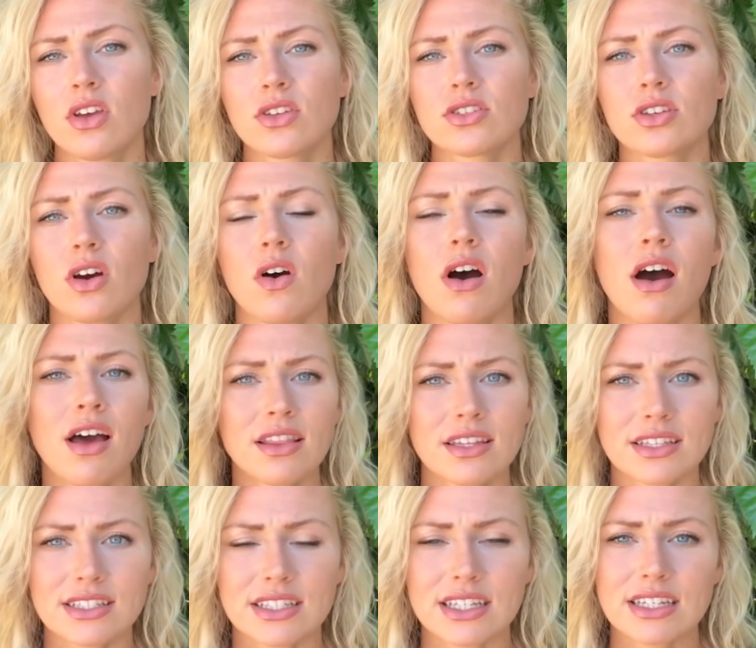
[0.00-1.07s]
So on
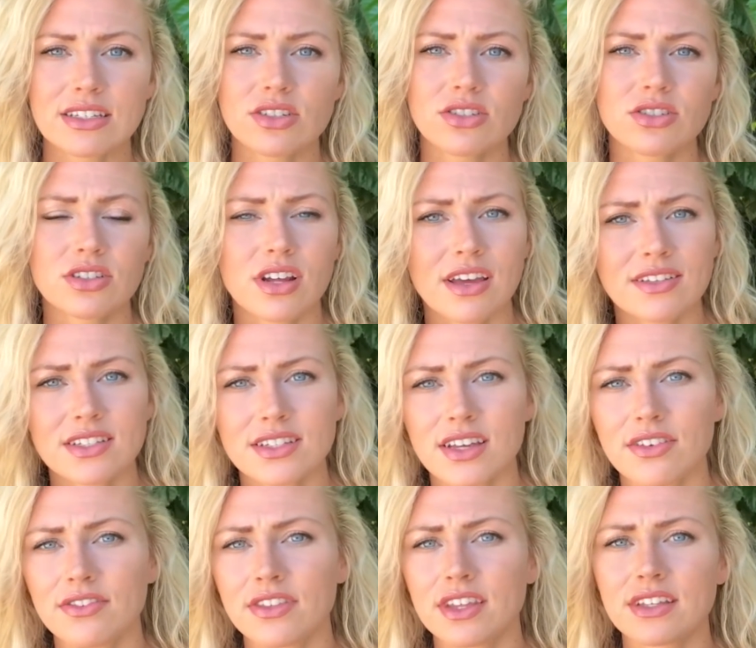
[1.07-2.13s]
this list, you should have
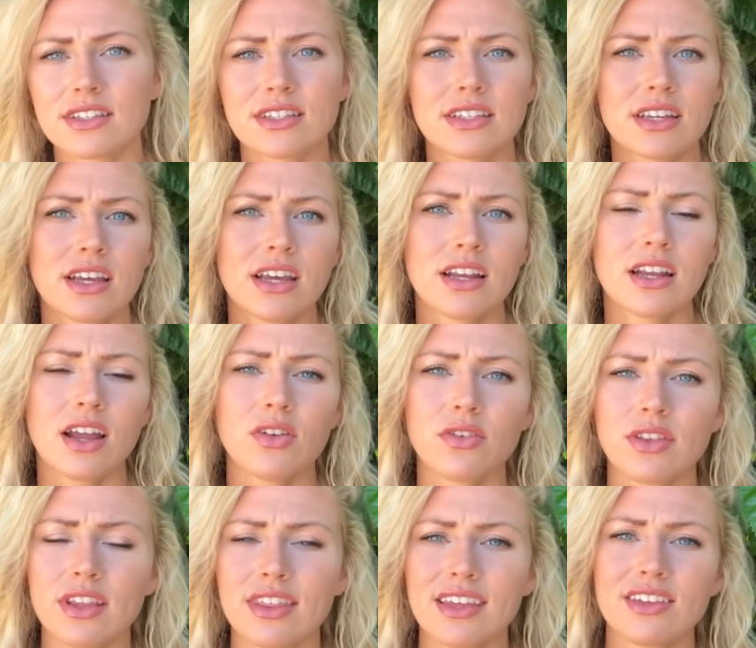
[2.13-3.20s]
stuff that's not
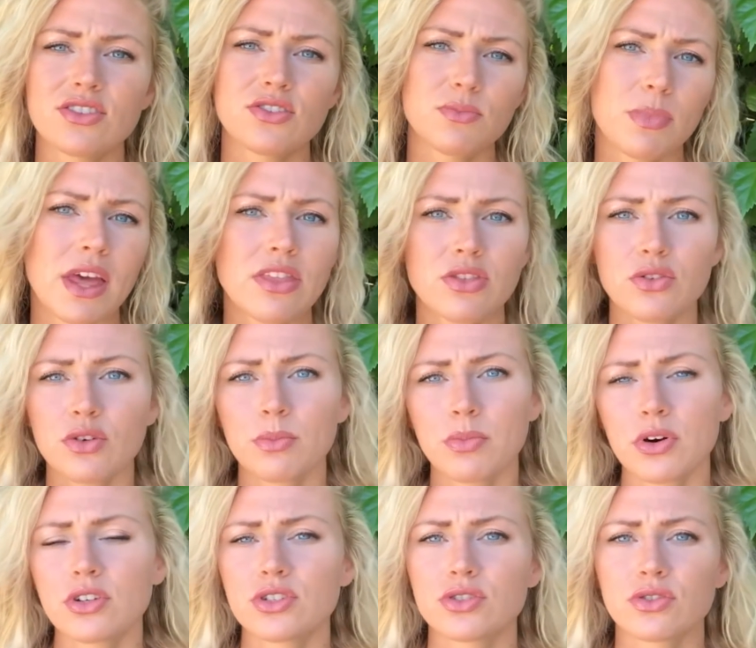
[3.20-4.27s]
only things you've been through and
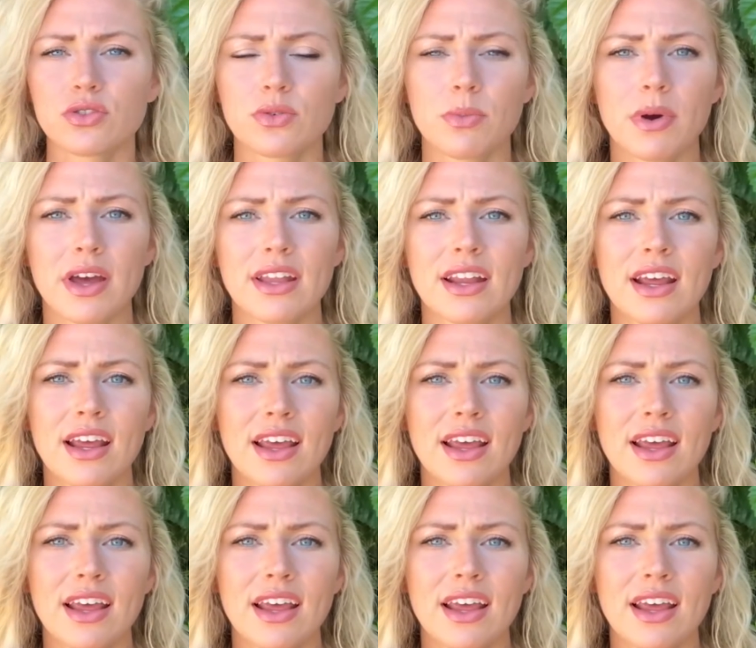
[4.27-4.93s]
pushed through, but